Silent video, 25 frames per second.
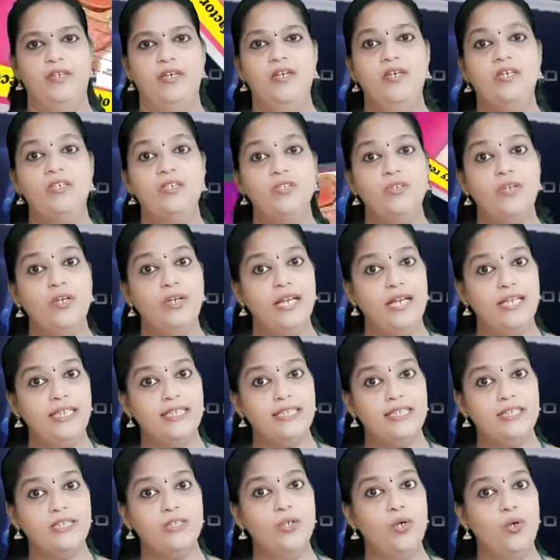So
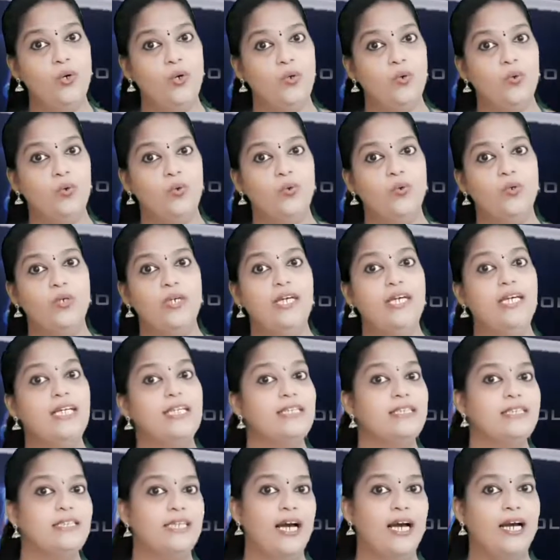let's go
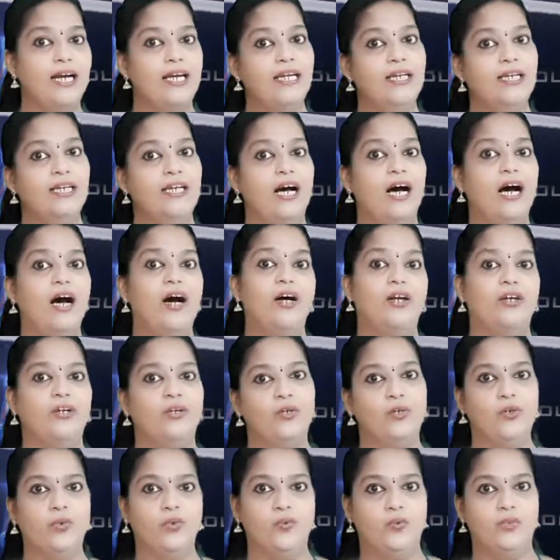inside our
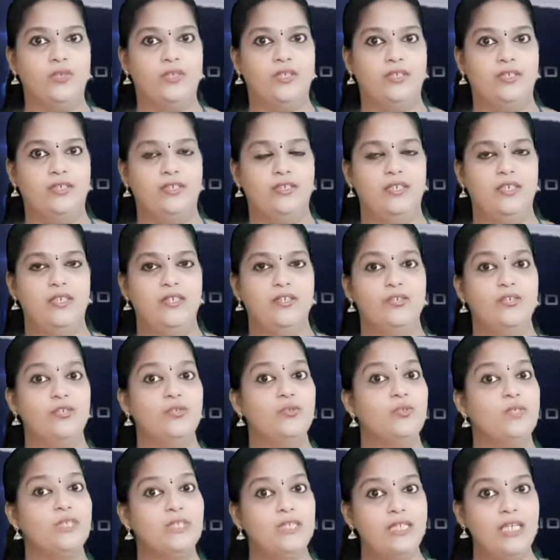nose to
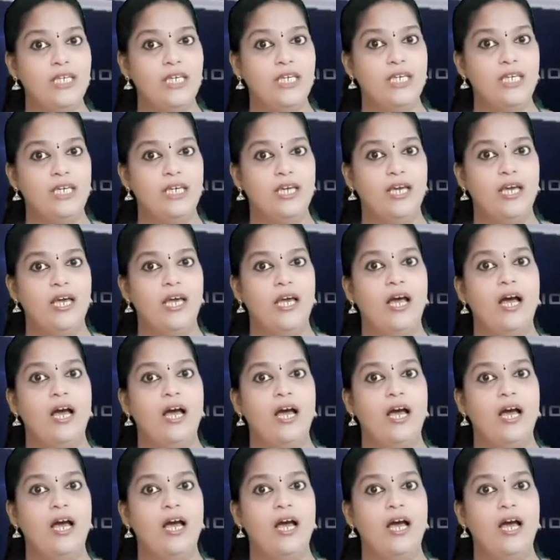see